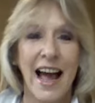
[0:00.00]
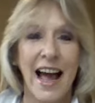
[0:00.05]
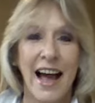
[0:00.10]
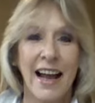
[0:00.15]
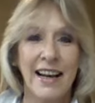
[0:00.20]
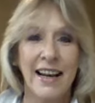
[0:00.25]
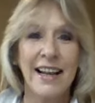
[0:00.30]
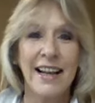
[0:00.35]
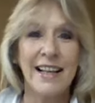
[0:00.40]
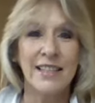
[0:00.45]

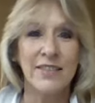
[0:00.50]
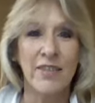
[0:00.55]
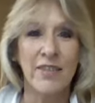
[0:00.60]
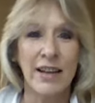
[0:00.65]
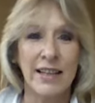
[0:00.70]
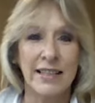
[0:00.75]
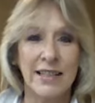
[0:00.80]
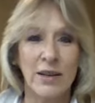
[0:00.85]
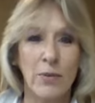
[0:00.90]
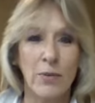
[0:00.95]
and let's
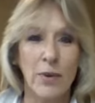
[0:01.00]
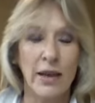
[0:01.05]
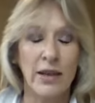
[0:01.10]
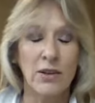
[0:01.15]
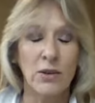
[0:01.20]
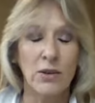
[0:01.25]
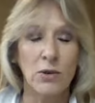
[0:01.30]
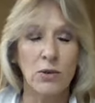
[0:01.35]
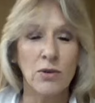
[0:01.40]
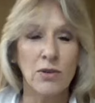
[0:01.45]
face it, we
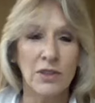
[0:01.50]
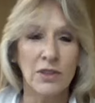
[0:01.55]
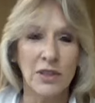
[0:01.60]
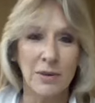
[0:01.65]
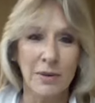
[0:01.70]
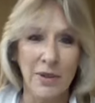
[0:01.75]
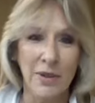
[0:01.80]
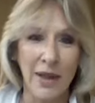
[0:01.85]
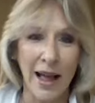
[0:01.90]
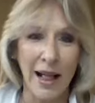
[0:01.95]
can all
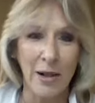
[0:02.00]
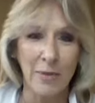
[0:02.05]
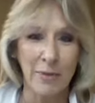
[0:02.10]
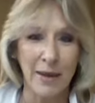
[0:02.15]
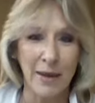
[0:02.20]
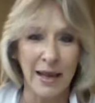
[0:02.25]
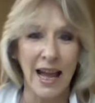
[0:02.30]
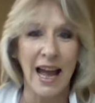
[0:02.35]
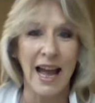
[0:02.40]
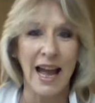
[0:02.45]
do with a
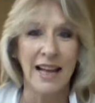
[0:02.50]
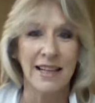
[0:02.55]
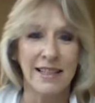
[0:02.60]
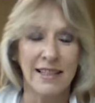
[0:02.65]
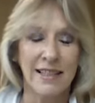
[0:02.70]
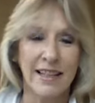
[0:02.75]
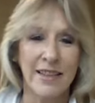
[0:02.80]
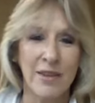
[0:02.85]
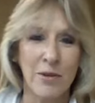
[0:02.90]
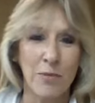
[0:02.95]
helping hand
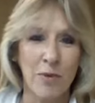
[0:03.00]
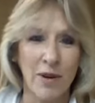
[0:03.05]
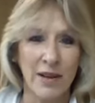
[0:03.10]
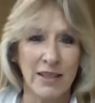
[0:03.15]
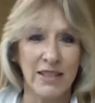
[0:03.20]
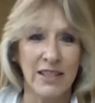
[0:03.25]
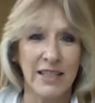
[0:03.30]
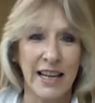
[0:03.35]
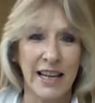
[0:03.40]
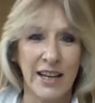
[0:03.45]
in the
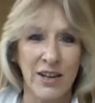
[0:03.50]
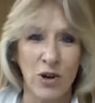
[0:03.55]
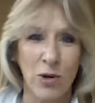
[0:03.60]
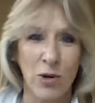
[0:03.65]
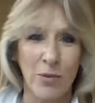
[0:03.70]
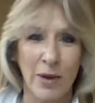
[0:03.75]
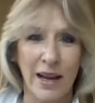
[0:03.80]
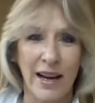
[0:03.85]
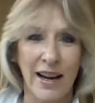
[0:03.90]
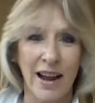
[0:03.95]
present economic